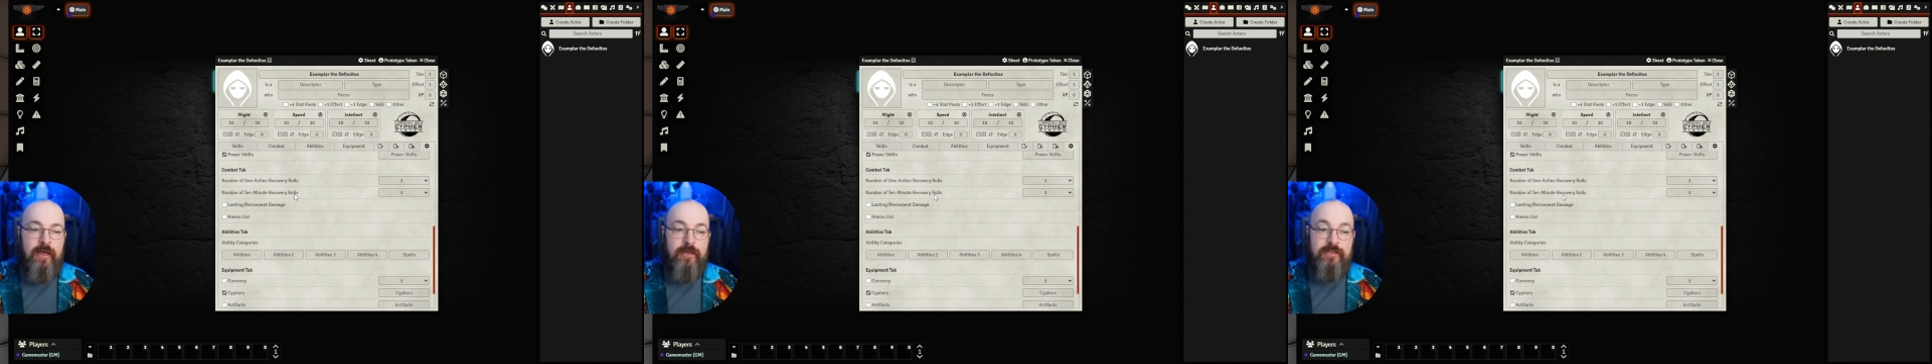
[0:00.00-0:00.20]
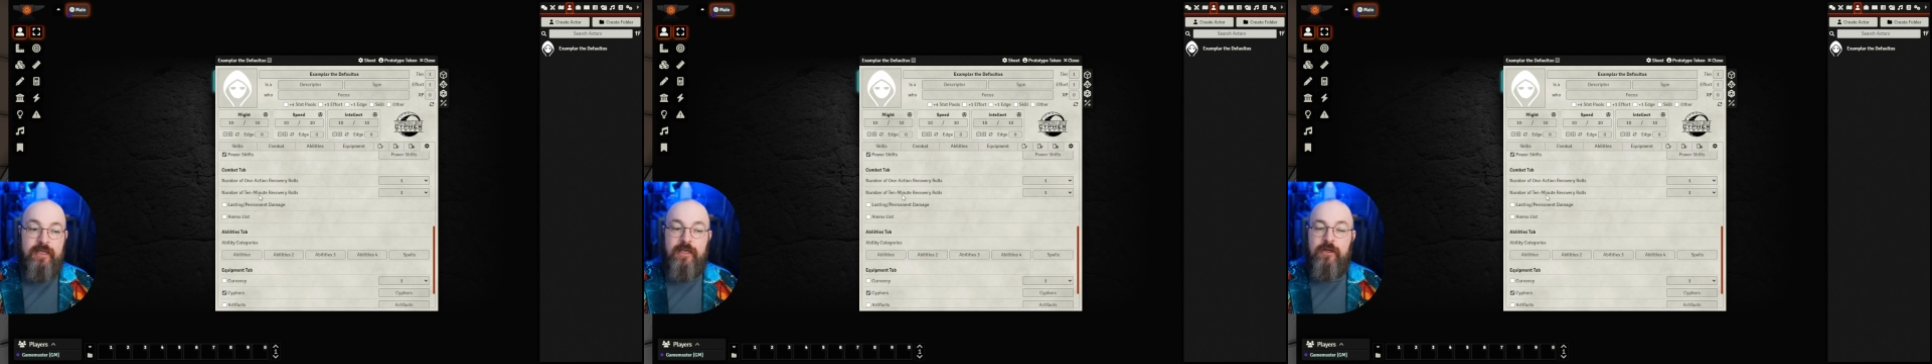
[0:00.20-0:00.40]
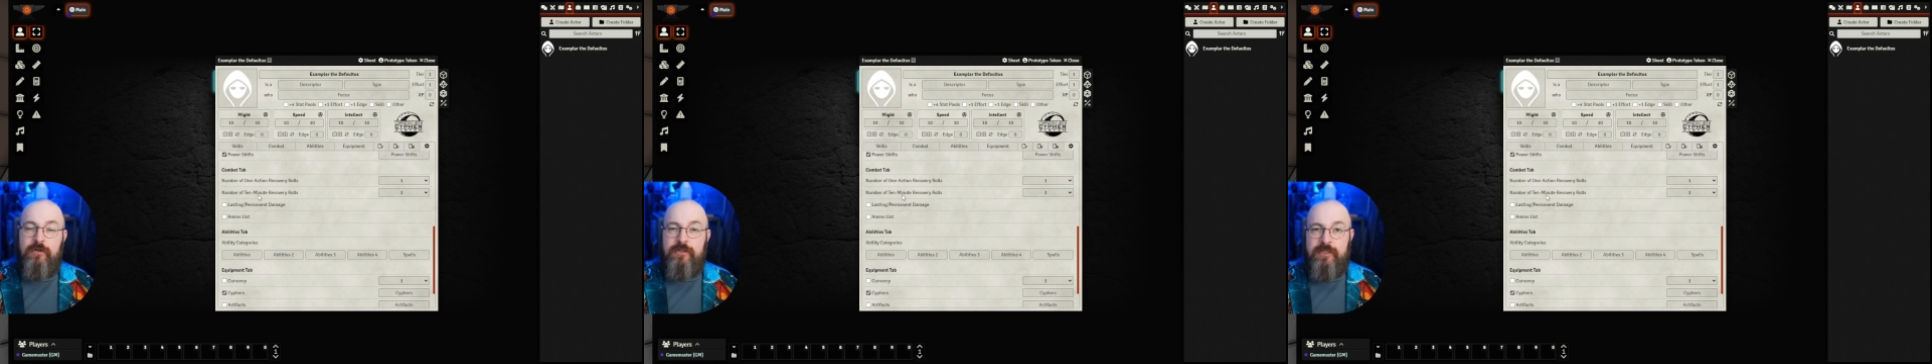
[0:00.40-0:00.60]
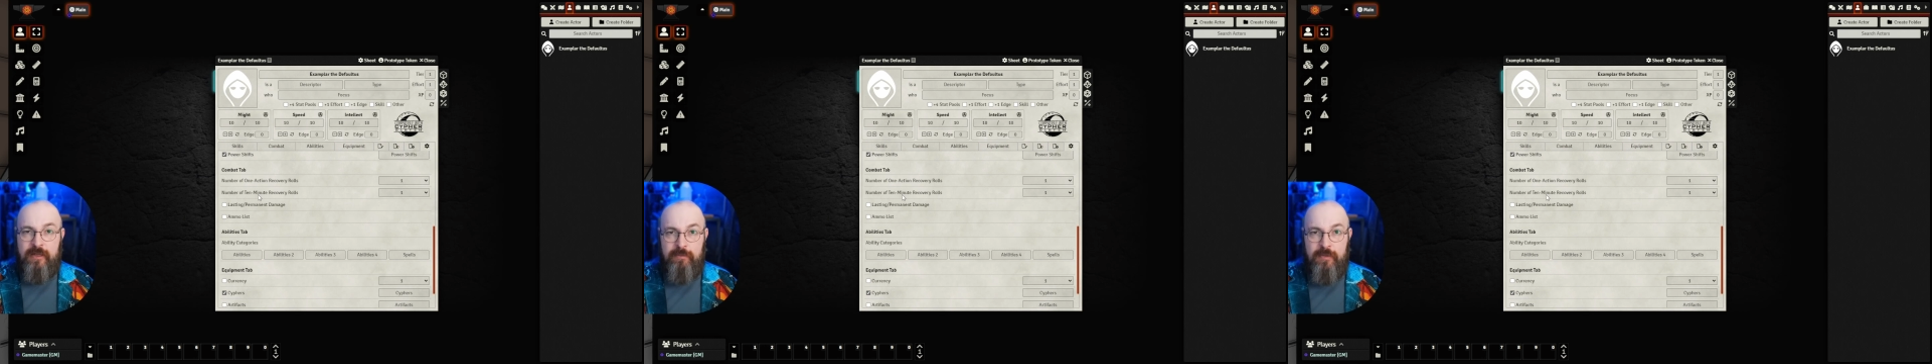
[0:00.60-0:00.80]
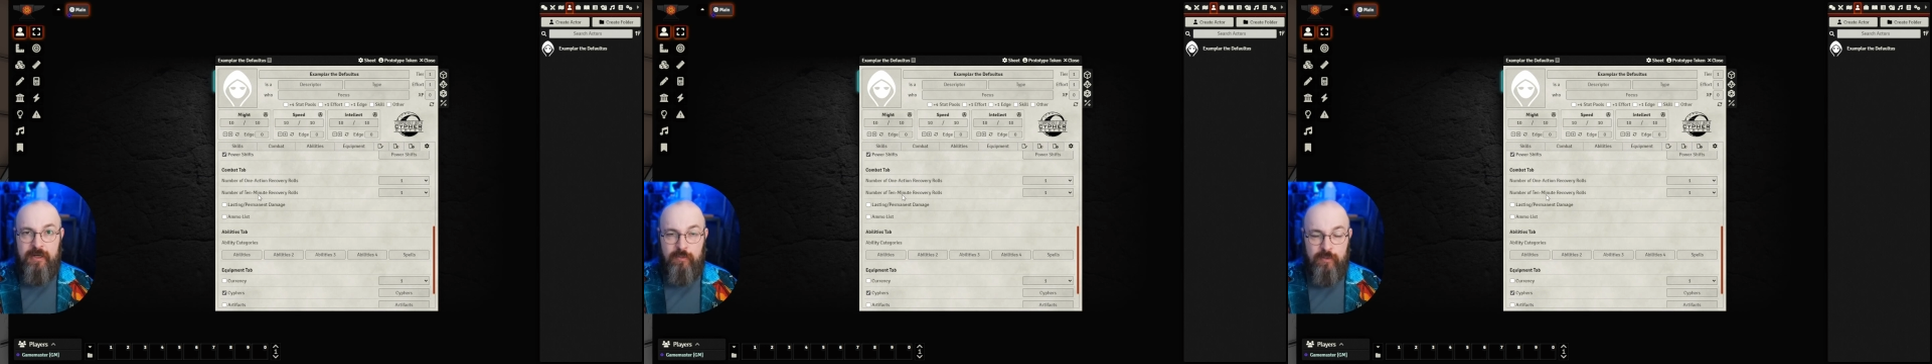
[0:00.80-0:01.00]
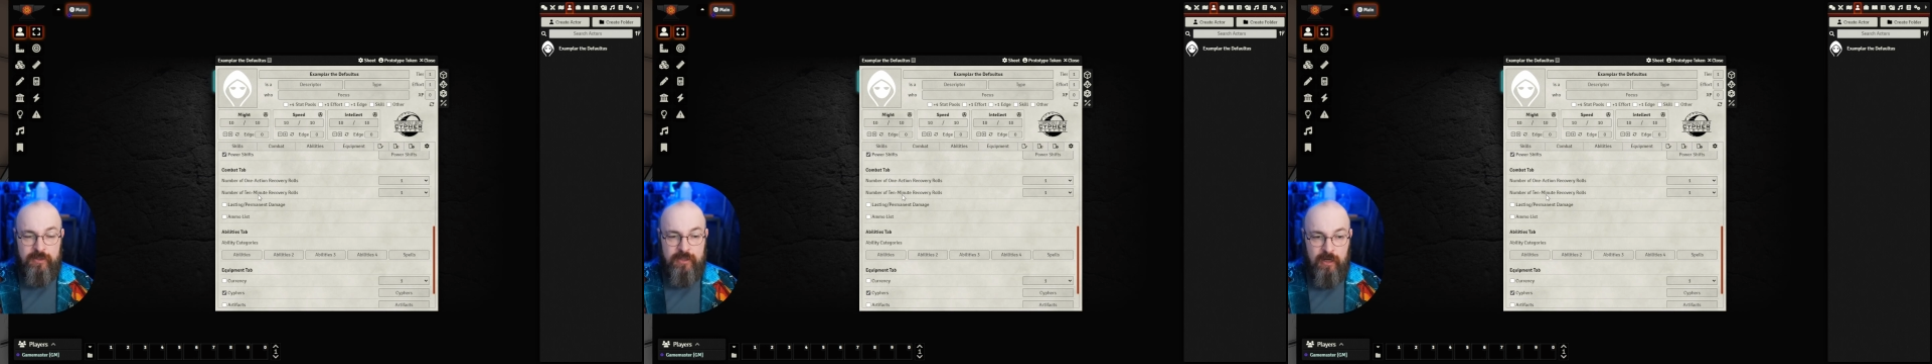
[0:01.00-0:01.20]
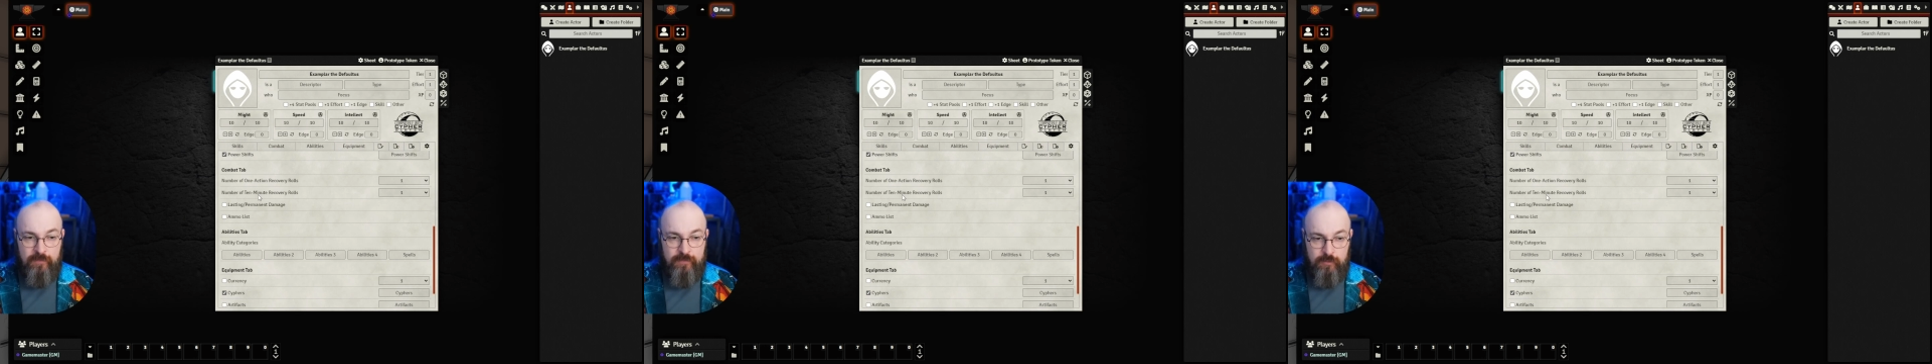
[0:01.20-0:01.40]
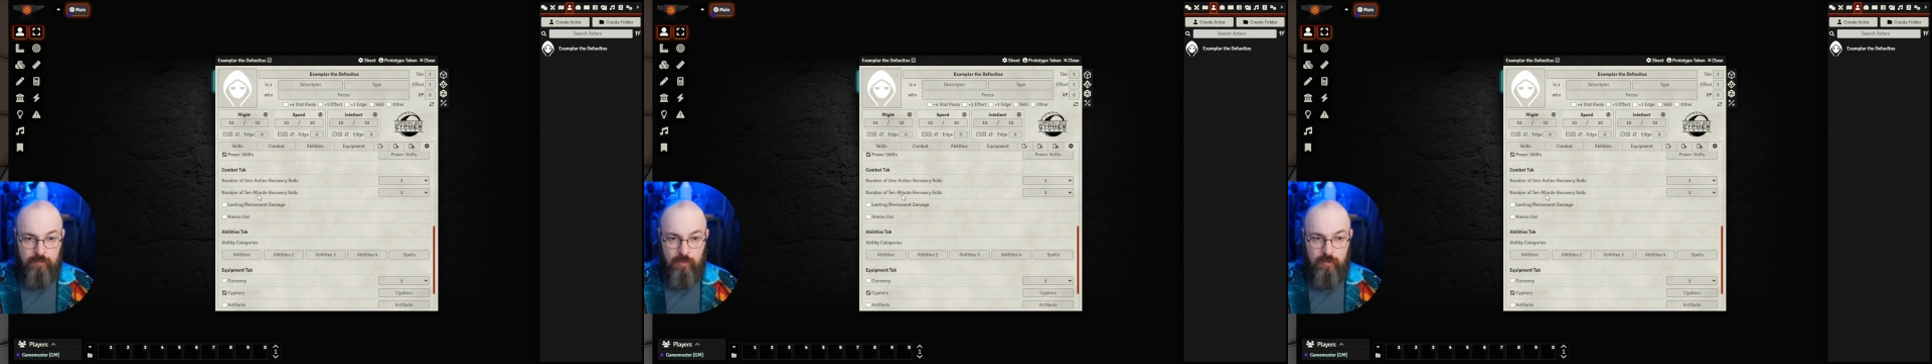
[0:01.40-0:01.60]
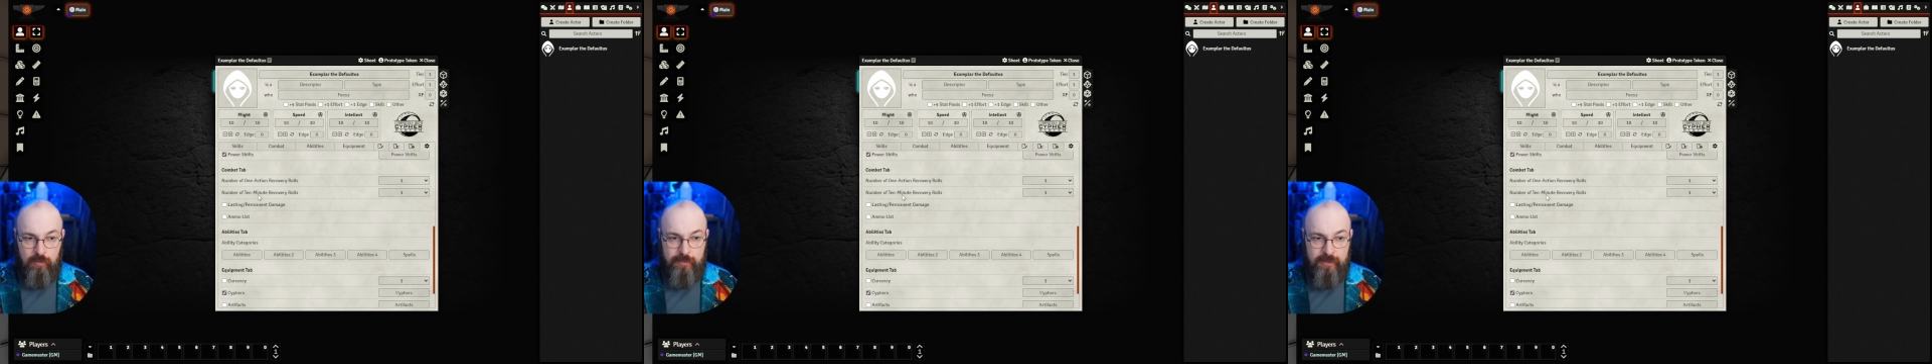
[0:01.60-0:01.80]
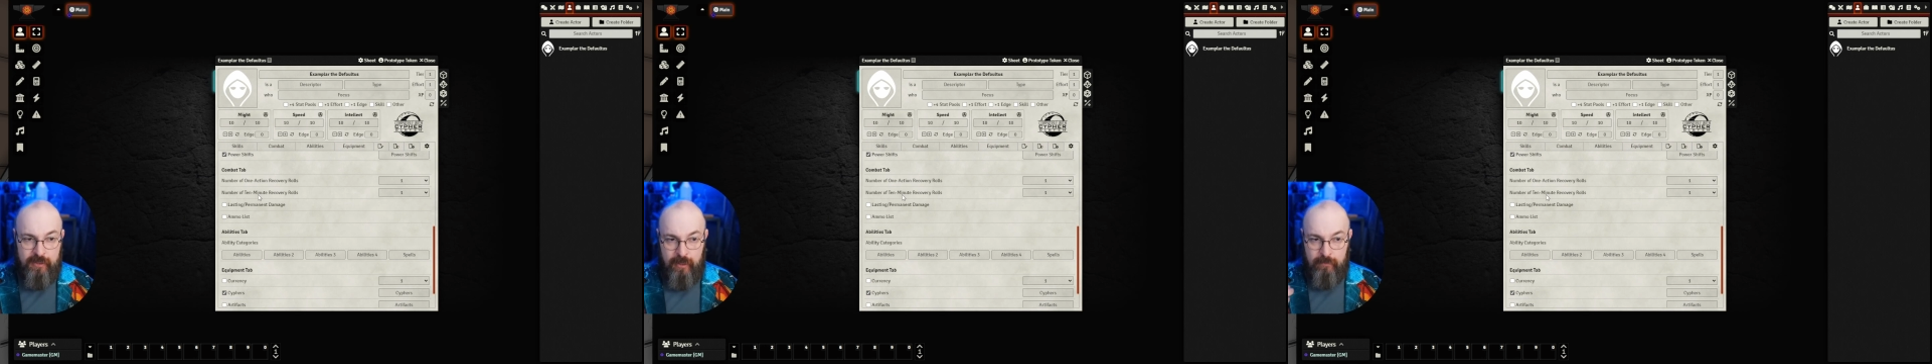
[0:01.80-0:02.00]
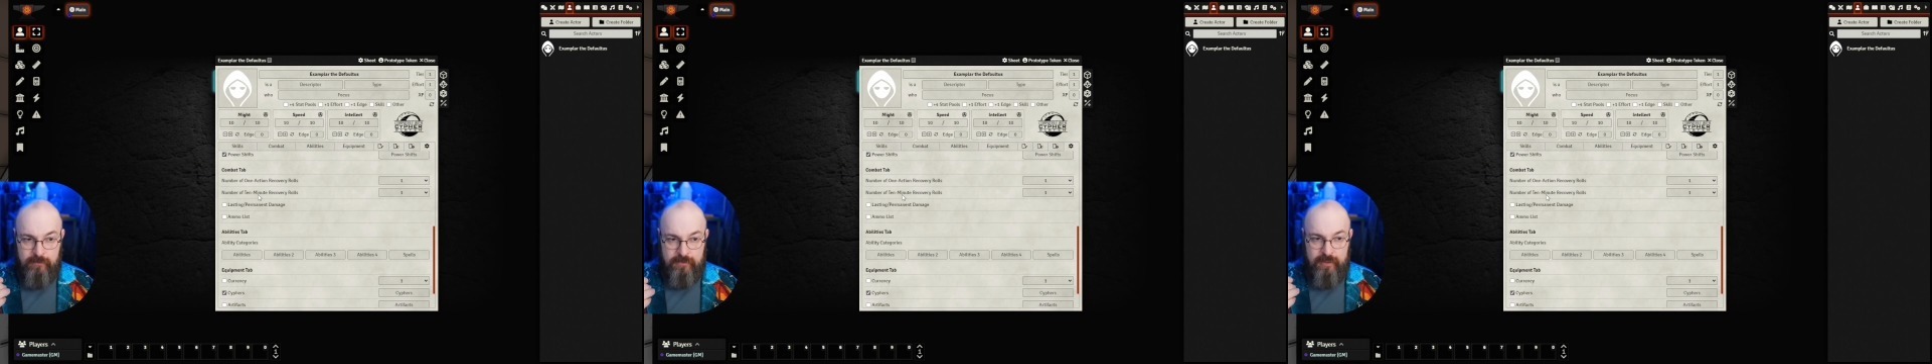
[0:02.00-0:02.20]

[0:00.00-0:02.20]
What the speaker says: Say your 10-minute recovery roll becomes